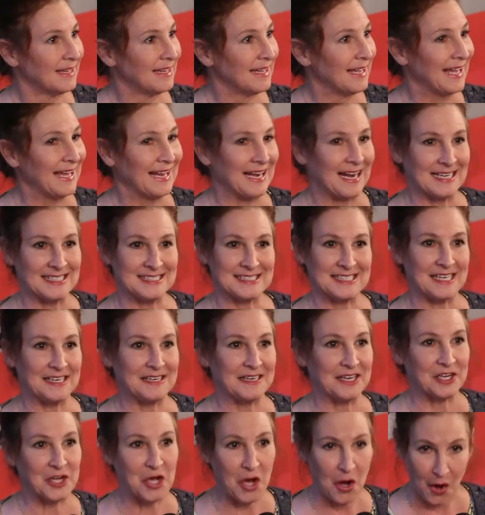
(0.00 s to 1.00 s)
And I said,
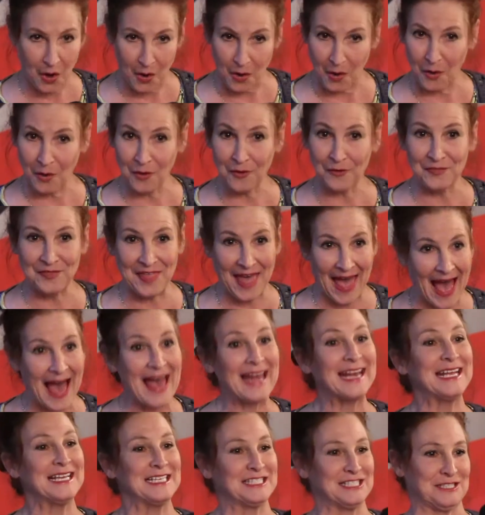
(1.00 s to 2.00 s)
Nicole,
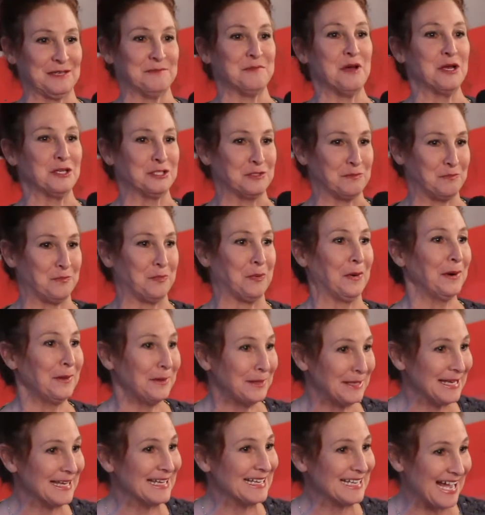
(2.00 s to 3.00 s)
that is the most
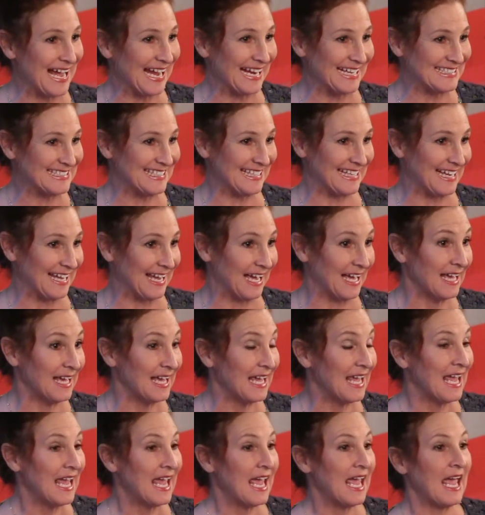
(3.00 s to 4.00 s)
brilliant idea.
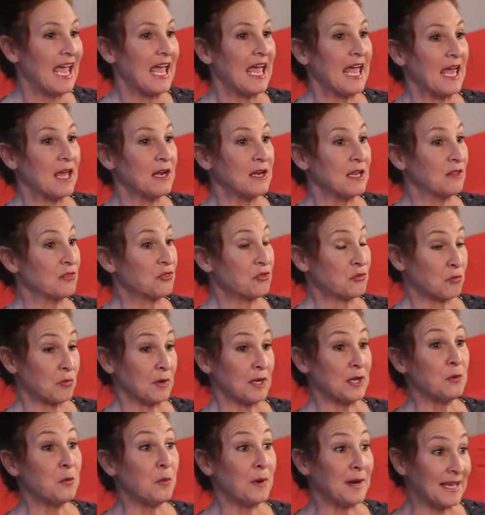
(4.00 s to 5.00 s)
And in
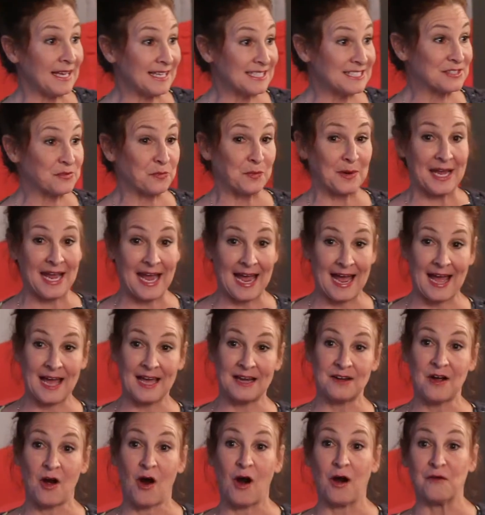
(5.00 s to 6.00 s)
3 weeks, we
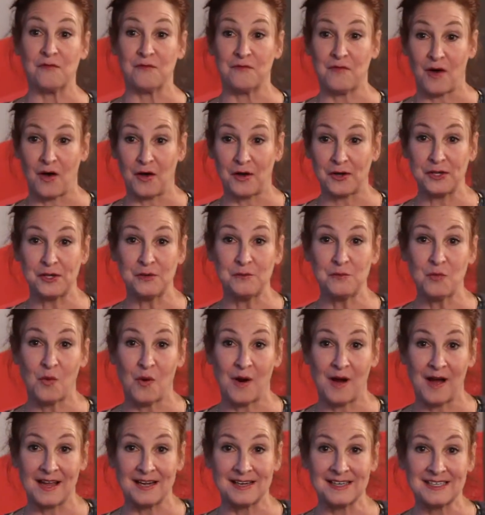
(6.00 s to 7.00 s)
had our volume
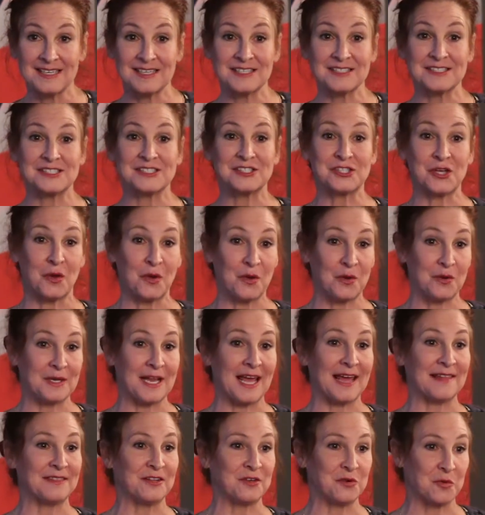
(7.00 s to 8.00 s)
1 sold
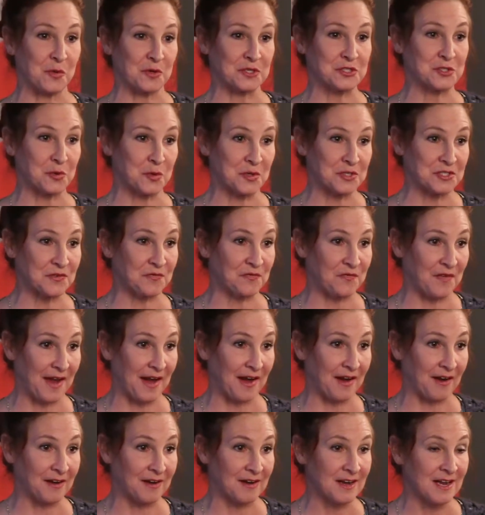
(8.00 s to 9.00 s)
at the North Georgia
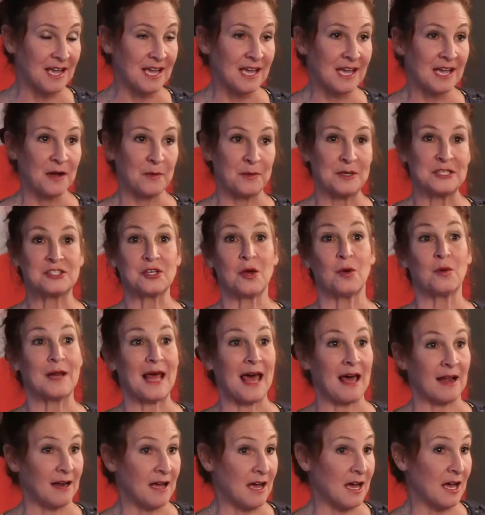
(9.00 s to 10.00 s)
Fair. We sold
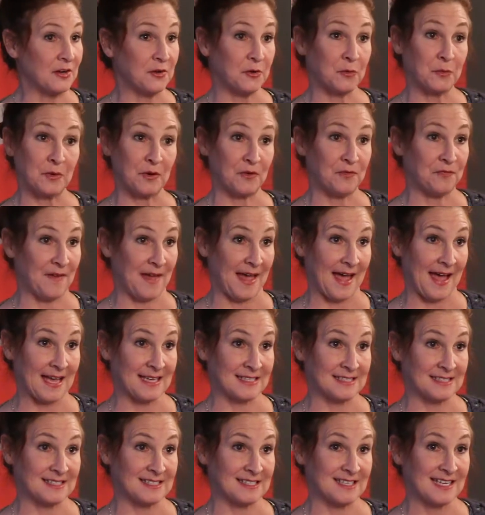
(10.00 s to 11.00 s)
out 100 real
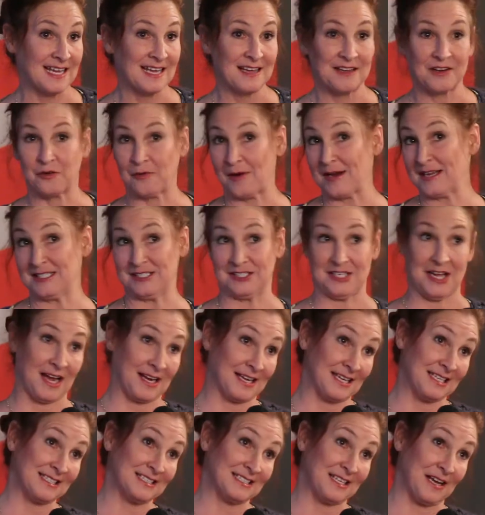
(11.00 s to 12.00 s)
fast. Great
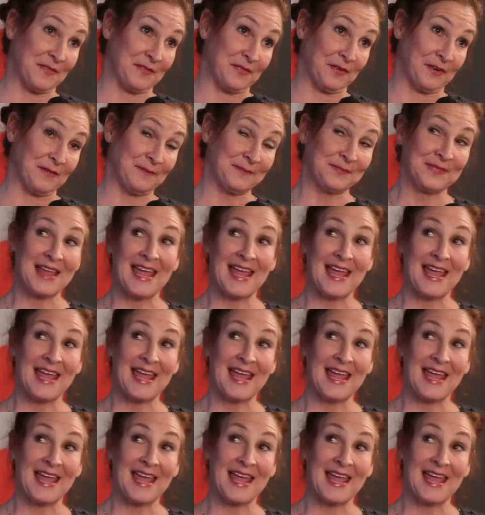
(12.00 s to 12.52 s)
stocking stuffer.